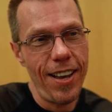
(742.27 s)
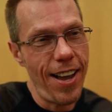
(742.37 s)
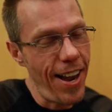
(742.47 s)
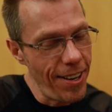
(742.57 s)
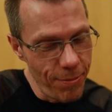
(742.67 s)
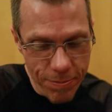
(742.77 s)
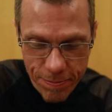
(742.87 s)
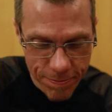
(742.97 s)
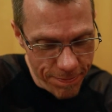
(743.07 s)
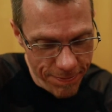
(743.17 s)
I
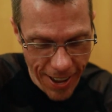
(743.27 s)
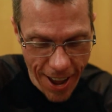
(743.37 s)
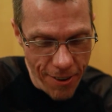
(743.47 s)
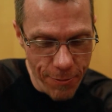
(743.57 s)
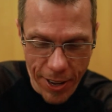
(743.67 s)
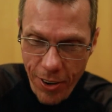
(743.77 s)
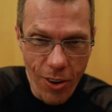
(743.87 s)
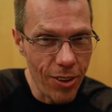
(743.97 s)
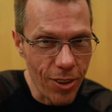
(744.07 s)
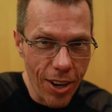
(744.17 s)
have been
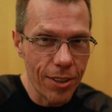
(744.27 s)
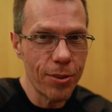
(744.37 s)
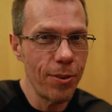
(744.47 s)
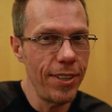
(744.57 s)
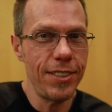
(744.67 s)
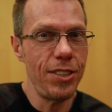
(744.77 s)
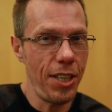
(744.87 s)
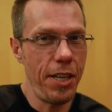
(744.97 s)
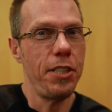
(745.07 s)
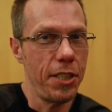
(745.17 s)
all along through this
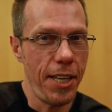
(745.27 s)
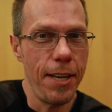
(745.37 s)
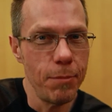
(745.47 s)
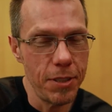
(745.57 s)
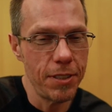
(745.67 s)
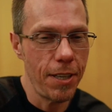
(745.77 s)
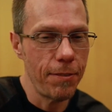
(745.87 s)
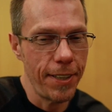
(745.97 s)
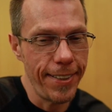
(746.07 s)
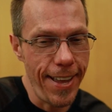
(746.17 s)
changing names and
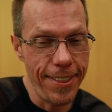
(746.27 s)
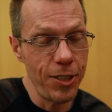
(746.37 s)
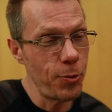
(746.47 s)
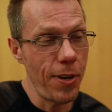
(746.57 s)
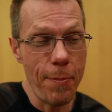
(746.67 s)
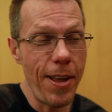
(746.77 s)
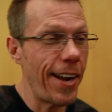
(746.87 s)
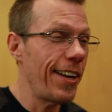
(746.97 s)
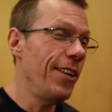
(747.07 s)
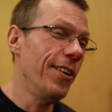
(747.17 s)
stuff like that. This one, I'm not
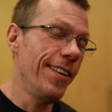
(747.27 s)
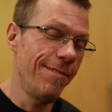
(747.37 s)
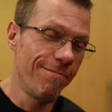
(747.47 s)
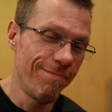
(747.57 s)
going to do it.